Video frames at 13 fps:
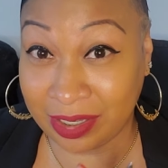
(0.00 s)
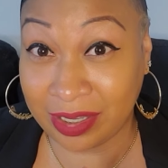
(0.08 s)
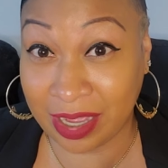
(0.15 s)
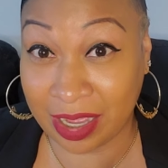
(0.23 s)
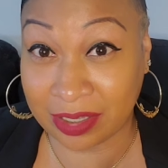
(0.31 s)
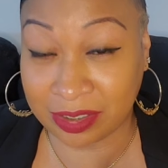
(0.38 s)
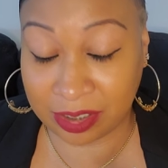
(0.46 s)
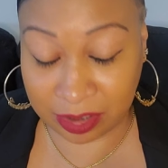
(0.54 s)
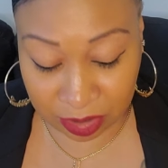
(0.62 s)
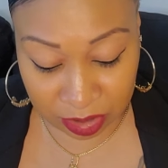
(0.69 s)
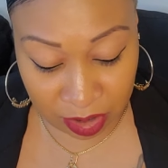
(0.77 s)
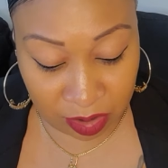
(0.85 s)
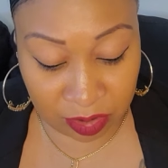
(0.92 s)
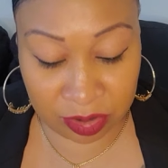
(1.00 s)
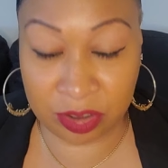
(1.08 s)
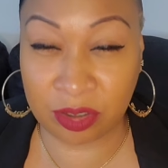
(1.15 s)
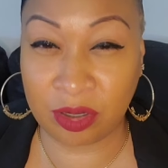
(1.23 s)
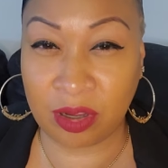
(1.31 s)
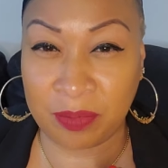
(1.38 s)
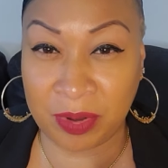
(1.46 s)
Yes, so, you
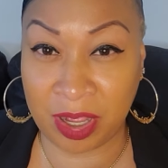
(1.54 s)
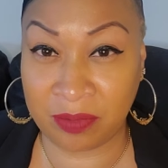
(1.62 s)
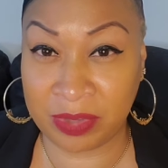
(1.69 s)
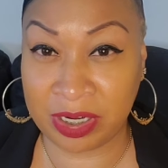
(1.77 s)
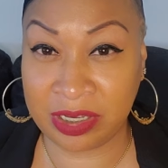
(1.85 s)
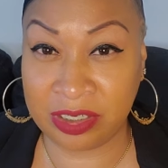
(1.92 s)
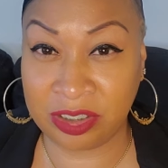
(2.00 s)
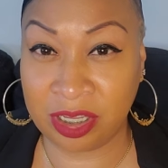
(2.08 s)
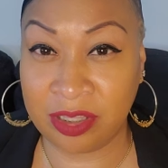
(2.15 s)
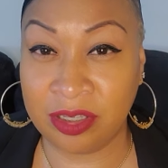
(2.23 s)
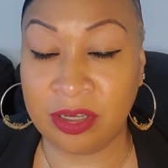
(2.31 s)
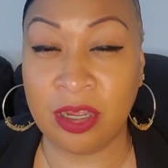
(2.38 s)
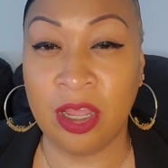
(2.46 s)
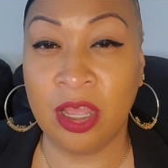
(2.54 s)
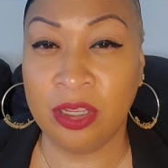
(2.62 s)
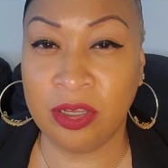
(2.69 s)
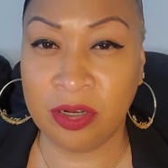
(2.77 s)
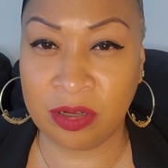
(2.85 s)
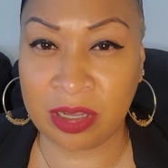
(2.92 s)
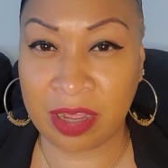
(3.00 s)
know, upon meeting each other,
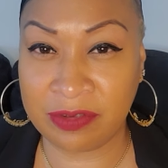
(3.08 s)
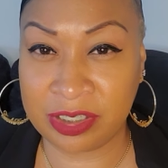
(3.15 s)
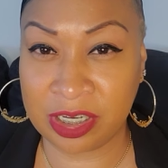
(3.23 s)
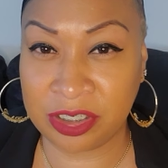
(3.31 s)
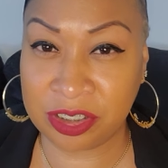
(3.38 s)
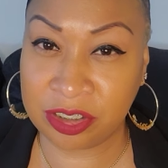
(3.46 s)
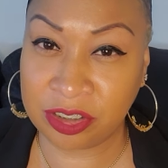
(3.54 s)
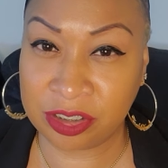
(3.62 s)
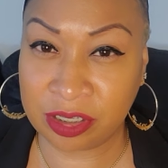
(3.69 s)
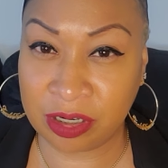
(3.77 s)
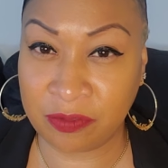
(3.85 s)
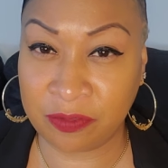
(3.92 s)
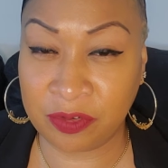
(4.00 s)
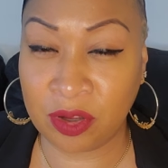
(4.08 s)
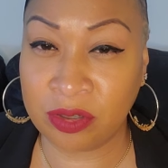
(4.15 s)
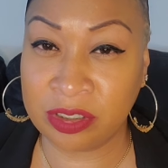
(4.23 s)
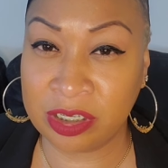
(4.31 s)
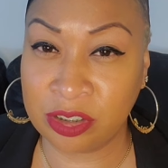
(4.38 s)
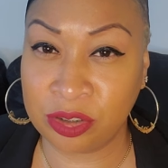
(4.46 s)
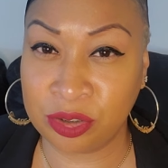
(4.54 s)
you know, conversation is just gonna flow.
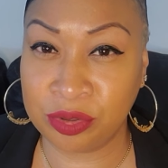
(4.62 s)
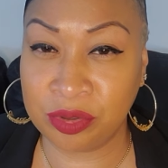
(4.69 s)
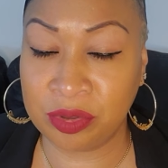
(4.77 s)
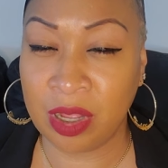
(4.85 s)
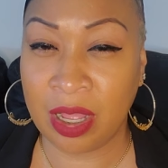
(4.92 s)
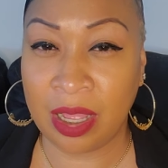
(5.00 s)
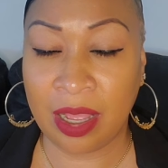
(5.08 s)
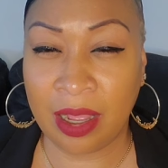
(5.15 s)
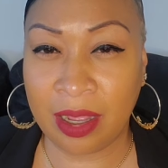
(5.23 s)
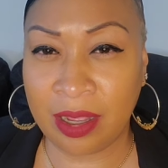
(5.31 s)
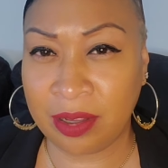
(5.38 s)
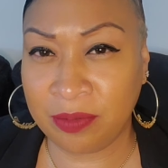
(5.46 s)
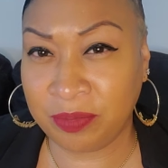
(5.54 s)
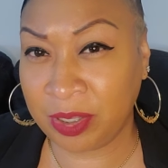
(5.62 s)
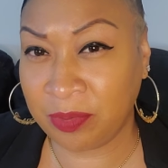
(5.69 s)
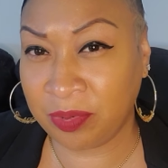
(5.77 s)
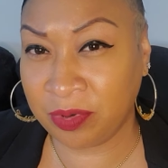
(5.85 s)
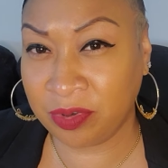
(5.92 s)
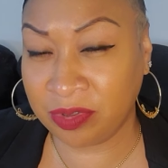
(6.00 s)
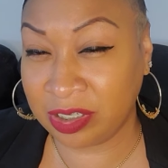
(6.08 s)
These two
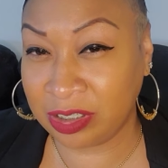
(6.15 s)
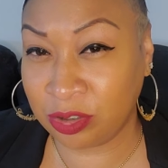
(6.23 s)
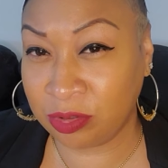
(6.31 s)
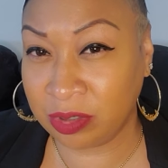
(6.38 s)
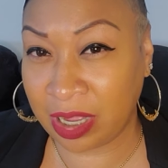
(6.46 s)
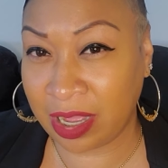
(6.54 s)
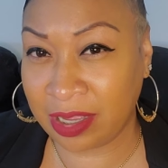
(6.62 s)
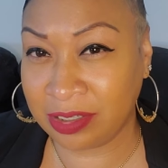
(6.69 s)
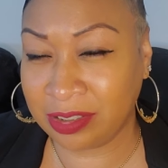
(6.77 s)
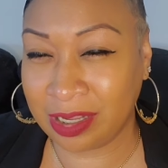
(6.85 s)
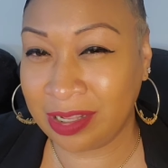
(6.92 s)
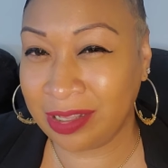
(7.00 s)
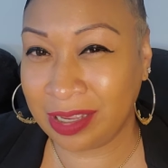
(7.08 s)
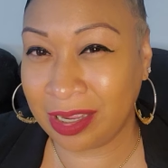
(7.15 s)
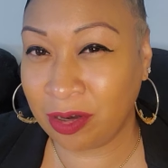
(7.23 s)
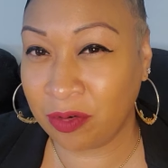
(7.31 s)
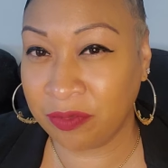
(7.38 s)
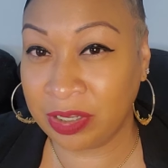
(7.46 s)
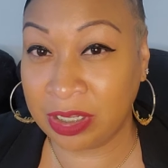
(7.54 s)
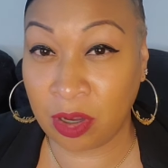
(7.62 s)
people, these two guys, they
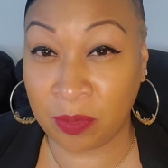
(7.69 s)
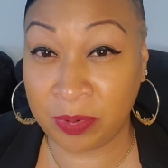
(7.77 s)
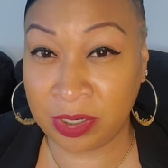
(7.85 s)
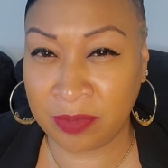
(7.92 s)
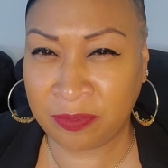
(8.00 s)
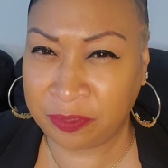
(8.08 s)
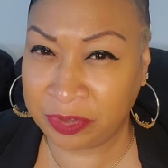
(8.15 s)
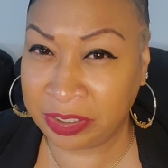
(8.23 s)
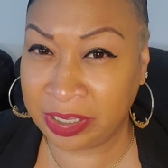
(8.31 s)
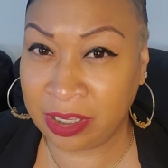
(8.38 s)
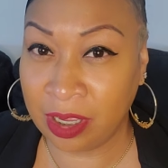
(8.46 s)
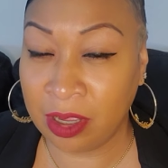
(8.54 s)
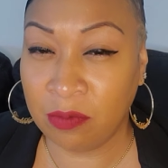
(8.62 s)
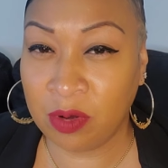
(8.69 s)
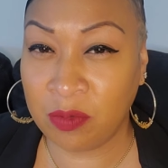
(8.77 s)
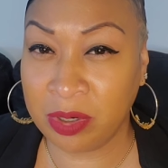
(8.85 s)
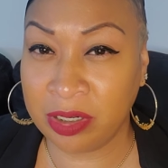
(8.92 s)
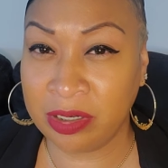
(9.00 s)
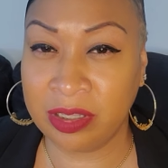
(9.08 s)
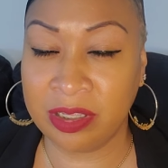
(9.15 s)
don't really open up fully with
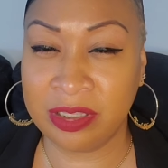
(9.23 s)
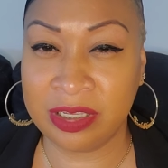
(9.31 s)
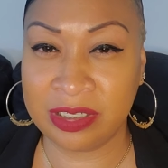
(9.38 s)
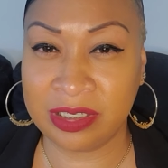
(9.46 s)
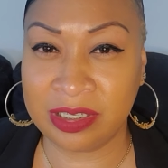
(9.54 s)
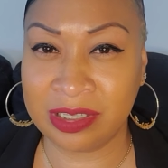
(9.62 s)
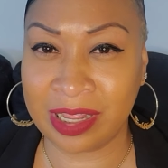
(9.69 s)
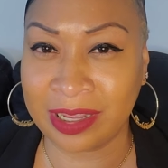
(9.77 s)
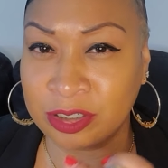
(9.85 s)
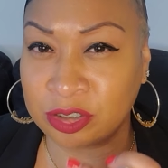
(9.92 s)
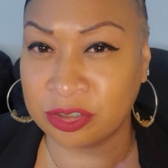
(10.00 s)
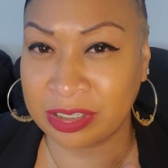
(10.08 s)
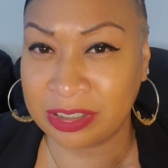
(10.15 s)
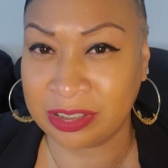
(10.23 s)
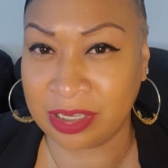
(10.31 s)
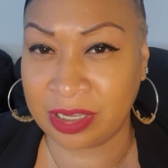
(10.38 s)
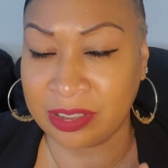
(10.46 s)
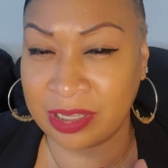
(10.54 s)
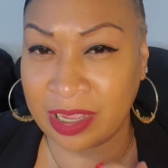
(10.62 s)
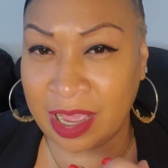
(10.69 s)
one another. This is like a trust
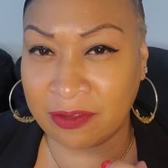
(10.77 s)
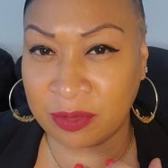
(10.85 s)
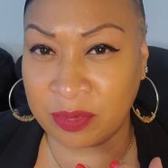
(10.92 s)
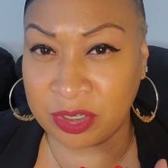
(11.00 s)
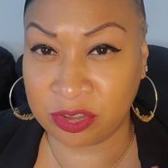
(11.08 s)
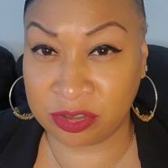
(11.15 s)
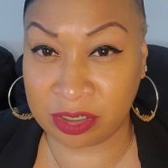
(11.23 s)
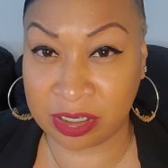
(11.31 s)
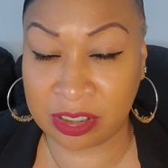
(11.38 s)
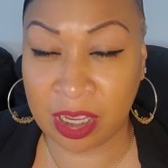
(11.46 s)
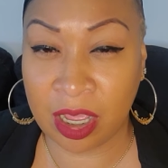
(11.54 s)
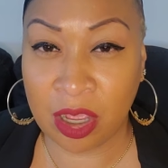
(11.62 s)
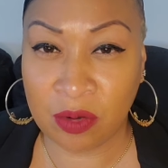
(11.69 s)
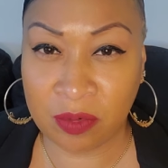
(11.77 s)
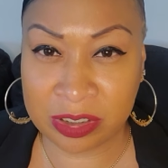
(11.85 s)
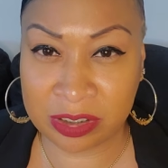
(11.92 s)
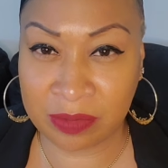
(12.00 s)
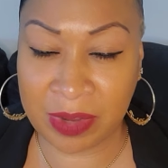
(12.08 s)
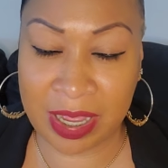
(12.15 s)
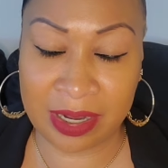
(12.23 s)
thing. They have to build trust with
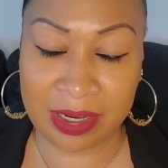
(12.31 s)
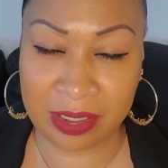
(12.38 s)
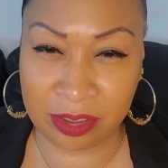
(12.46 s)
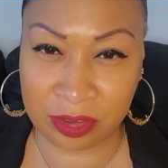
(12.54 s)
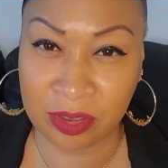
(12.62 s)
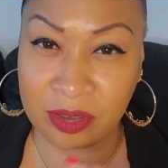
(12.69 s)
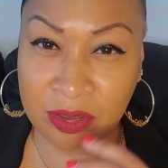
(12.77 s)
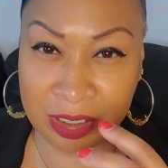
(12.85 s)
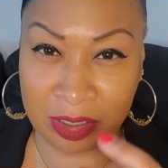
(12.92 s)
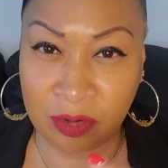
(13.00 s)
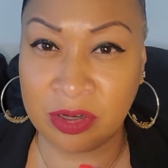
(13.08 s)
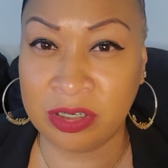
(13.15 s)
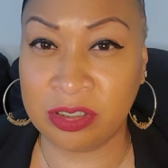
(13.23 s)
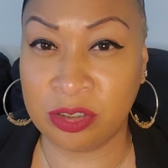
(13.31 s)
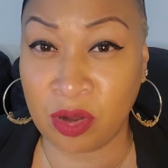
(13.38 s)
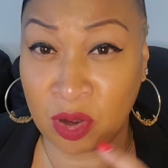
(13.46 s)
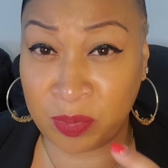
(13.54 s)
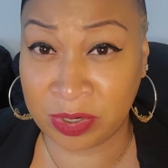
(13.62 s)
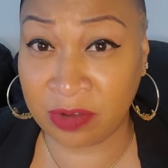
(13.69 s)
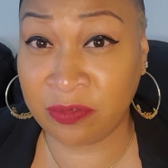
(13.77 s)
somebody, you know, in order to
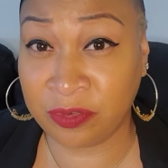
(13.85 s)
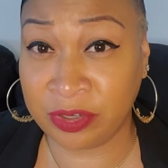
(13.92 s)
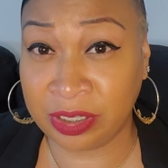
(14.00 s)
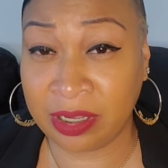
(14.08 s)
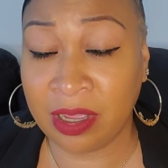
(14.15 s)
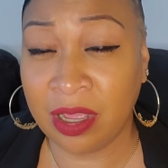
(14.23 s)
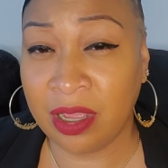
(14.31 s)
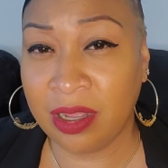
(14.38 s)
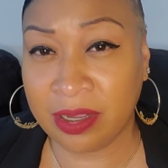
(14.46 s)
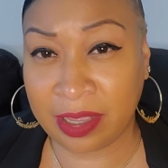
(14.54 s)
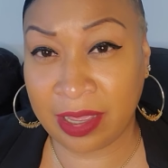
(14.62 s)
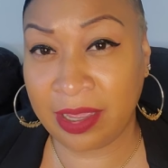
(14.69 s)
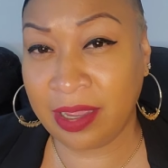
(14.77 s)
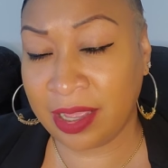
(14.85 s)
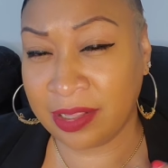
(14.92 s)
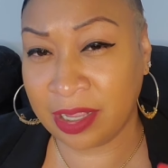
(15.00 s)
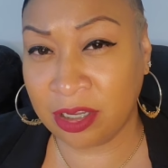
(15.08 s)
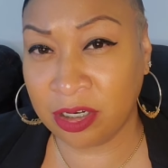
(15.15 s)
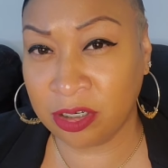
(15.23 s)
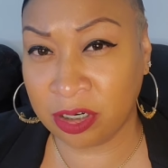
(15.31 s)
open up fully, okay? And
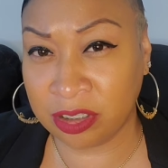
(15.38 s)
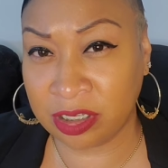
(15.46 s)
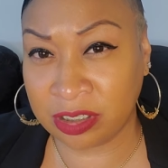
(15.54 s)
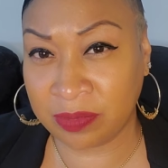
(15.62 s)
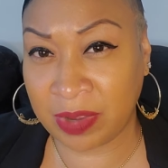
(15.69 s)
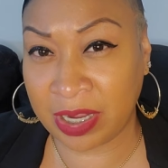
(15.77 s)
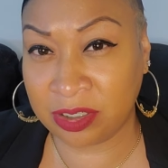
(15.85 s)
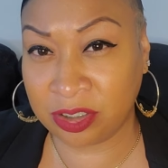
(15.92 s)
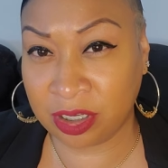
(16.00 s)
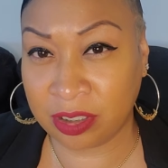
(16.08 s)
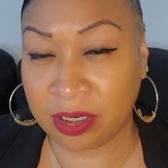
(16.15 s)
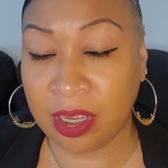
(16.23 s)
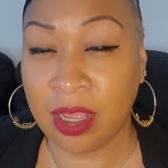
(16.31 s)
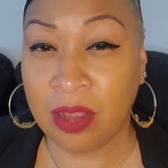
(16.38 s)
they're gonna learn this about each other.